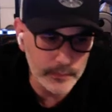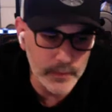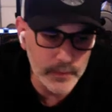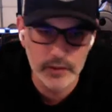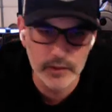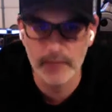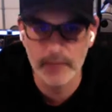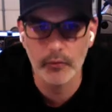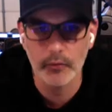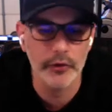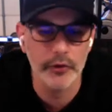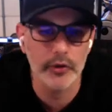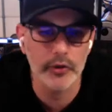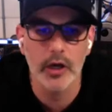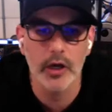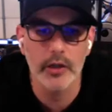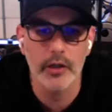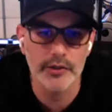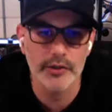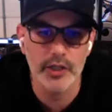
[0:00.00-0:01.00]
level your
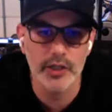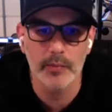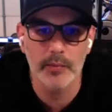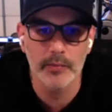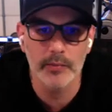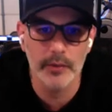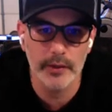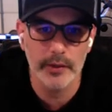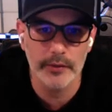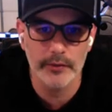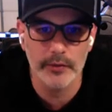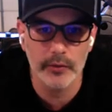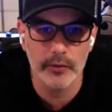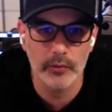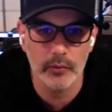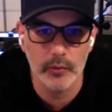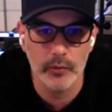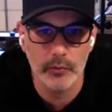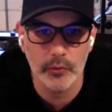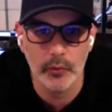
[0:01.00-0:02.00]
knowledge up, and
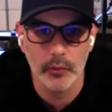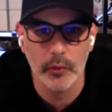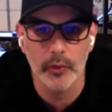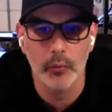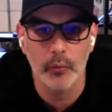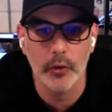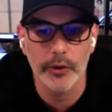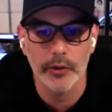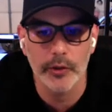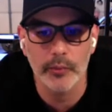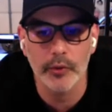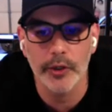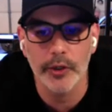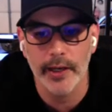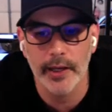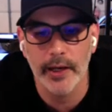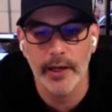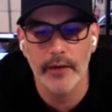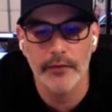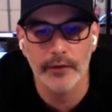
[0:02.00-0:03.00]
so to where what you're
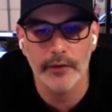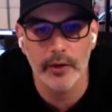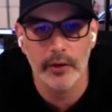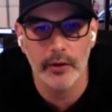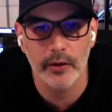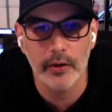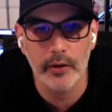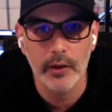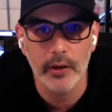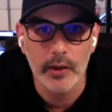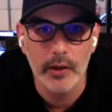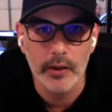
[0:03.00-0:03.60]
putting out there